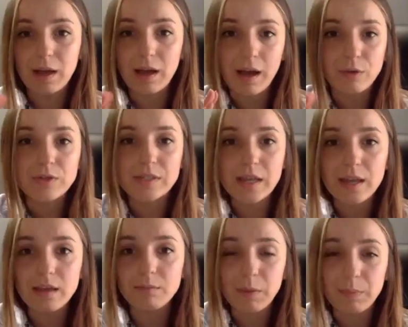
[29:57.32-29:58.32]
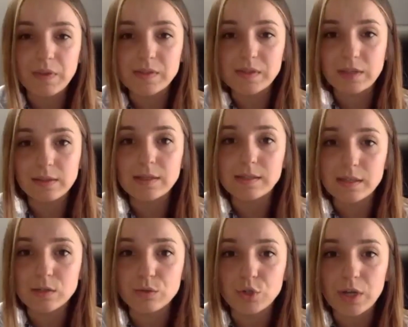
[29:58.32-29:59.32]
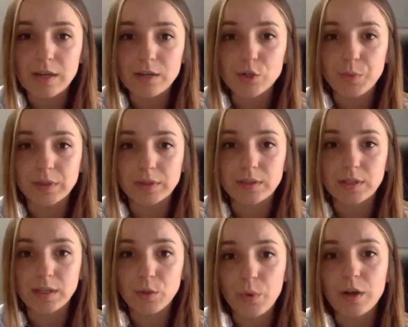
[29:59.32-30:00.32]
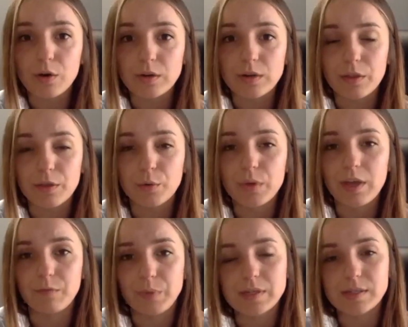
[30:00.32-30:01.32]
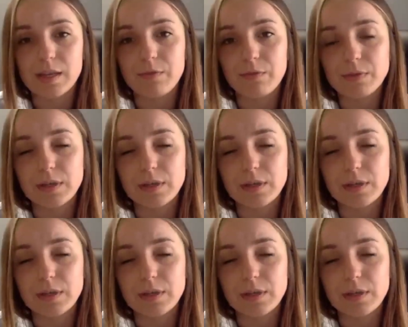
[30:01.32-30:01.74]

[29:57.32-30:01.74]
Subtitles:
I would say maybe the statistics do change, but in a way or another, we have been saved,